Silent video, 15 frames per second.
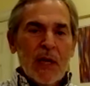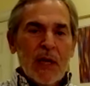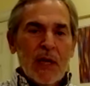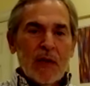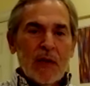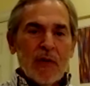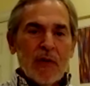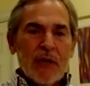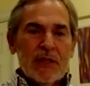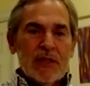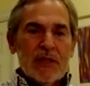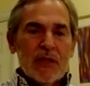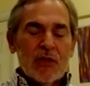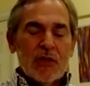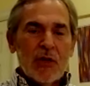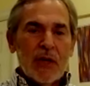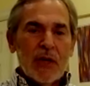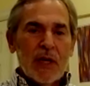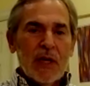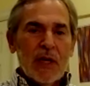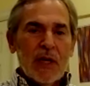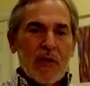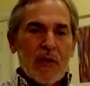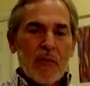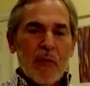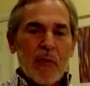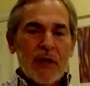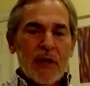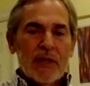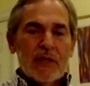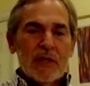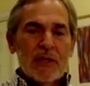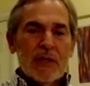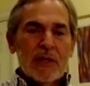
in Greece and Turkey and other places.